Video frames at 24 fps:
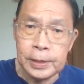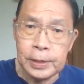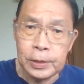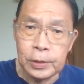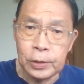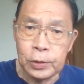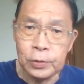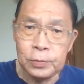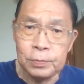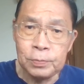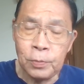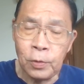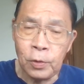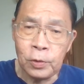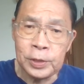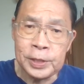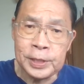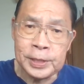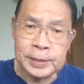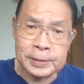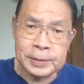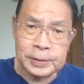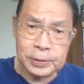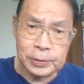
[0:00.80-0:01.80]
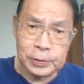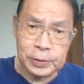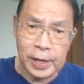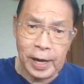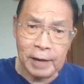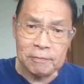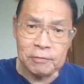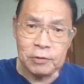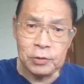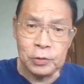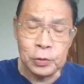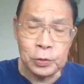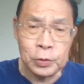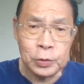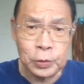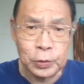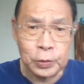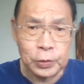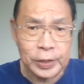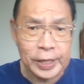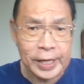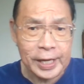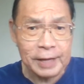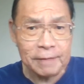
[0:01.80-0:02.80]
Good morning, good afternoon,
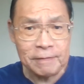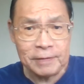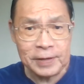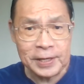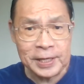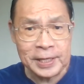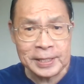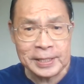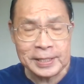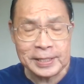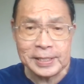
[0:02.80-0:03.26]
good evening.